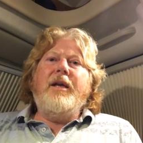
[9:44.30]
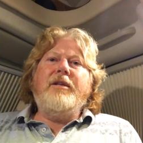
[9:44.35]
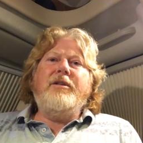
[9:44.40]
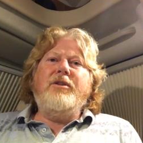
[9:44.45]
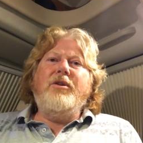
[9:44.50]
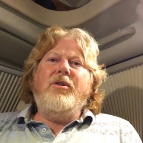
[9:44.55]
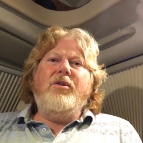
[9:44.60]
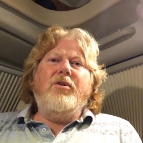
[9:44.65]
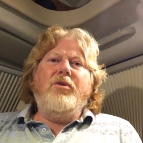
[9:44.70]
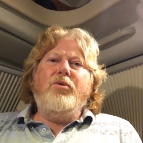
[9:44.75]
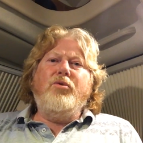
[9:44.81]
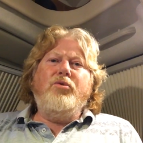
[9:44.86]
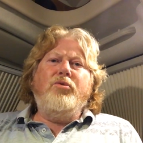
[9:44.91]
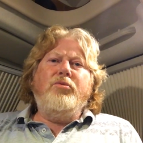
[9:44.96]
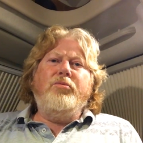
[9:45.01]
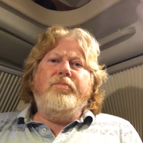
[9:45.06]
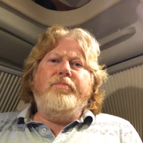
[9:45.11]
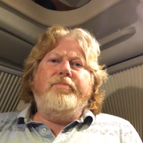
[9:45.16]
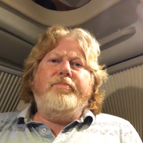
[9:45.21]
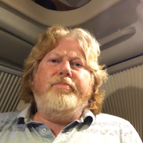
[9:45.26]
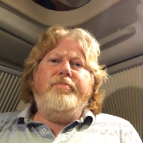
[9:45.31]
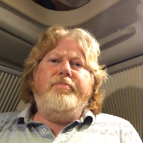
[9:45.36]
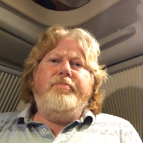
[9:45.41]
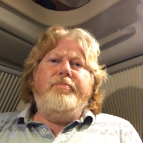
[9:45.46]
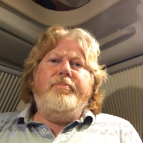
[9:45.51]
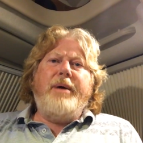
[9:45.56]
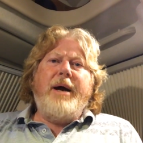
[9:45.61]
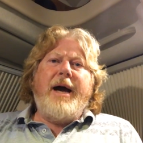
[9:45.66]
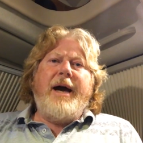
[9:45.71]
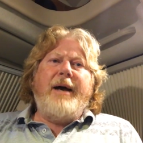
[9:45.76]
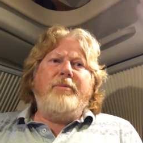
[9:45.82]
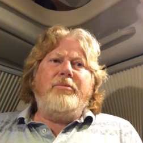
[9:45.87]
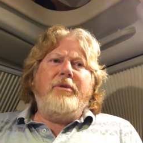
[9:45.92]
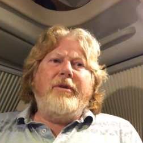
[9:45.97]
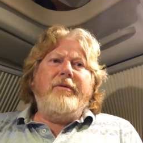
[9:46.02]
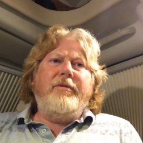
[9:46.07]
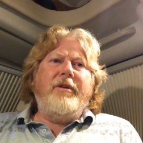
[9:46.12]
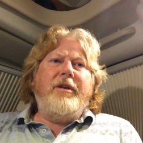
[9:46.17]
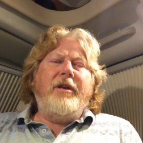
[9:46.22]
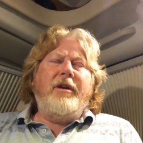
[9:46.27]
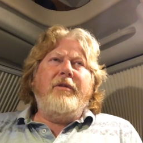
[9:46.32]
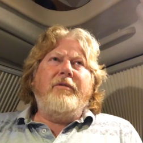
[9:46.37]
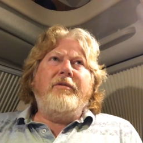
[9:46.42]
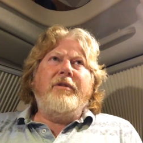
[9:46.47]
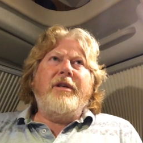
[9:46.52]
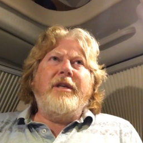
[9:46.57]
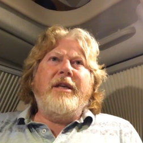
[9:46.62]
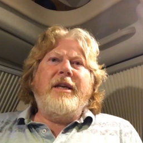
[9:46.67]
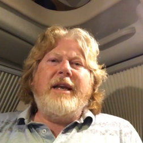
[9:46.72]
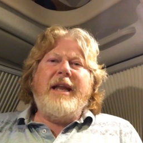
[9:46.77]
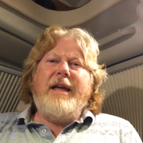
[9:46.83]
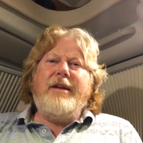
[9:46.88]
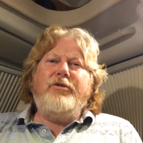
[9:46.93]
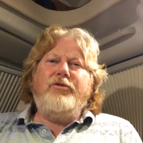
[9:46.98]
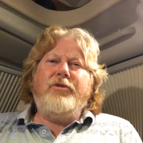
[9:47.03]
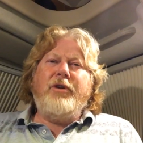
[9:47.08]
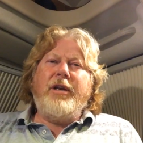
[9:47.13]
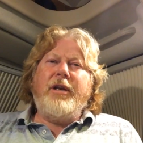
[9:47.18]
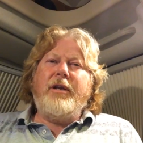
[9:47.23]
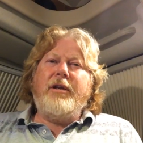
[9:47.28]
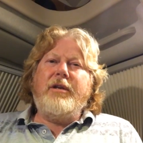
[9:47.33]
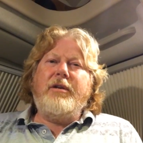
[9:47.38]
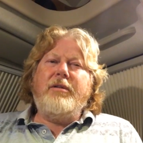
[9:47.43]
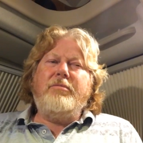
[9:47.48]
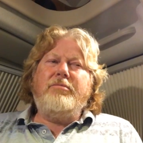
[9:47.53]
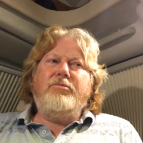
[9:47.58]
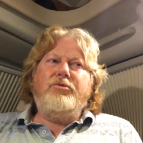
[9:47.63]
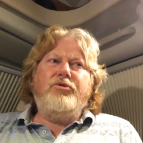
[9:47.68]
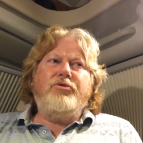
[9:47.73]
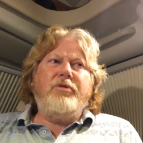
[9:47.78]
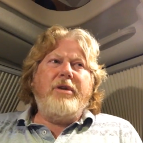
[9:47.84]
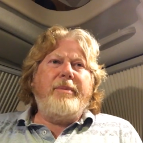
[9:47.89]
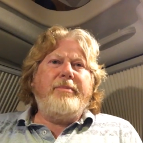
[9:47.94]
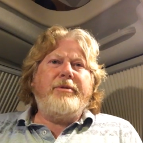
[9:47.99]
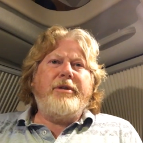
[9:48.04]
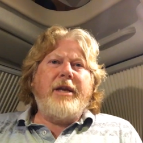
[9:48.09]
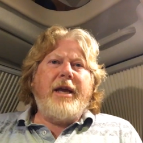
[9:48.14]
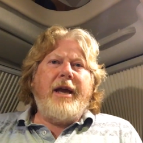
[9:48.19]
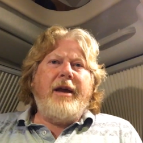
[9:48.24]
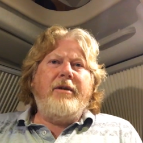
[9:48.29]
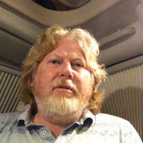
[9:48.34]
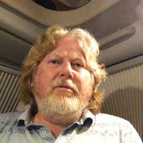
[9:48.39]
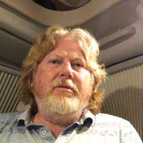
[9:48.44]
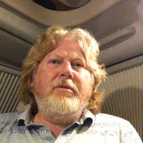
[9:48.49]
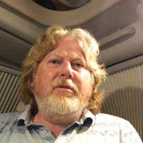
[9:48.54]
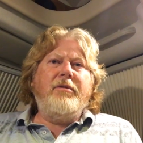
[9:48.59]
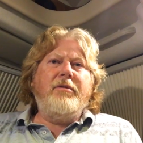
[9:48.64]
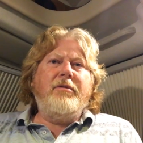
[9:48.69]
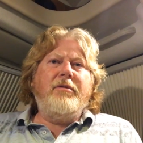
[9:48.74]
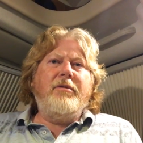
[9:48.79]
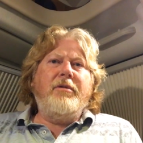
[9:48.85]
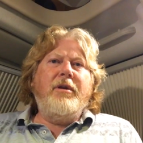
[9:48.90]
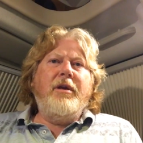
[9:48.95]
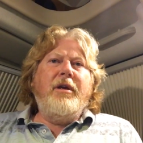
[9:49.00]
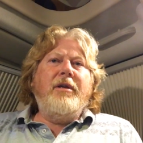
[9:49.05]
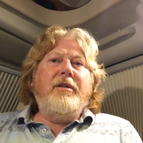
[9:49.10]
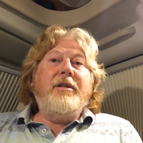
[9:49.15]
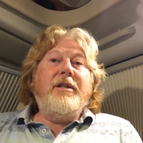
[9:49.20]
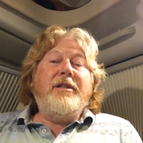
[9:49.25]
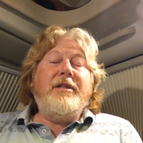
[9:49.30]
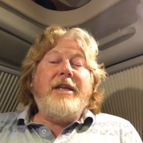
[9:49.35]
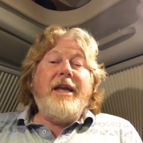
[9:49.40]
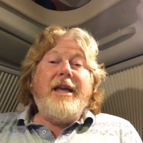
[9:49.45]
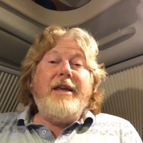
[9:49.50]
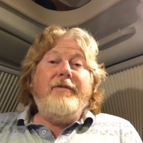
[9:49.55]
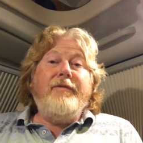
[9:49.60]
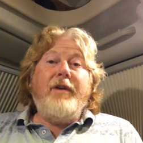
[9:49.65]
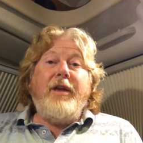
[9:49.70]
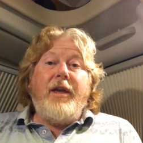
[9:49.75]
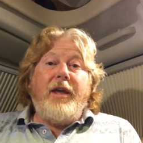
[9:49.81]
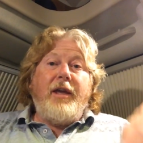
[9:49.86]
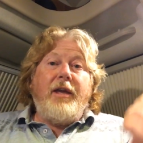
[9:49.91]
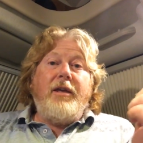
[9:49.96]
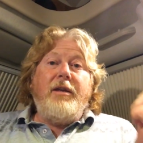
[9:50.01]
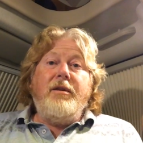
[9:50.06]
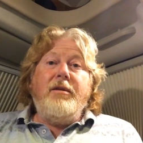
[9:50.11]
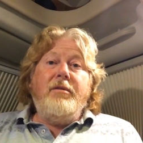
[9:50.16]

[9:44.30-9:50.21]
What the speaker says: all bad. We, you know, the electric trips out, the TV